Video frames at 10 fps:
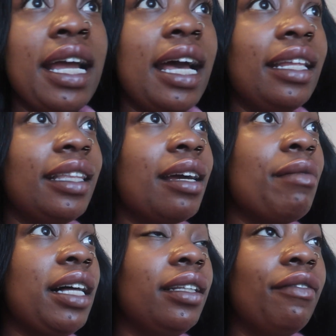And the thing
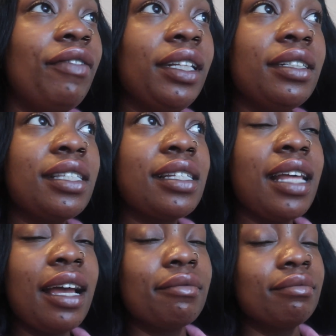about lip fillers is
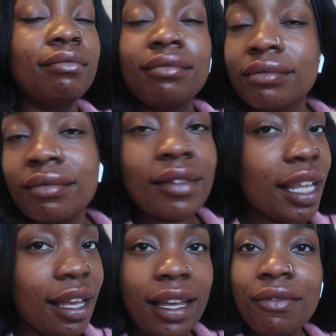like,
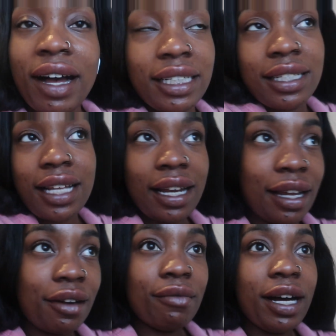if I decide
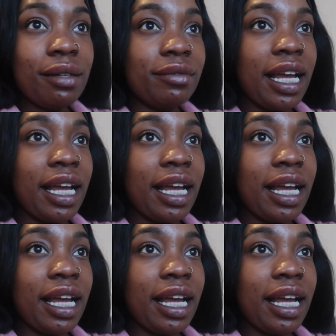I don't want them,